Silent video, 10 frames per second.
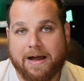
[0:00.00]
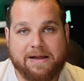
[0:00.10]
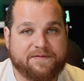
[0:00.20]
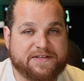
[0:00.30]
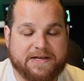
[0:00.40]
I
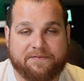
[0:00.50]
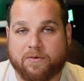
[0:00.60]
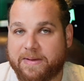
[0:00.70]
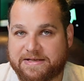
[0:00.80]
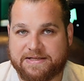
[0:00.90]
have several
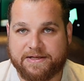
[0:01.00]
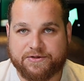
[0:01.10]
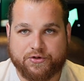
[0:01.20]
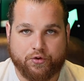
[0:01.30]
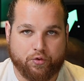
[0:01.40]

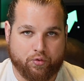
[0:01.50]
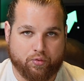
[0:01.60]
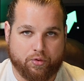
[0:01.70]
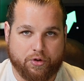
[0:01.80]
mentees who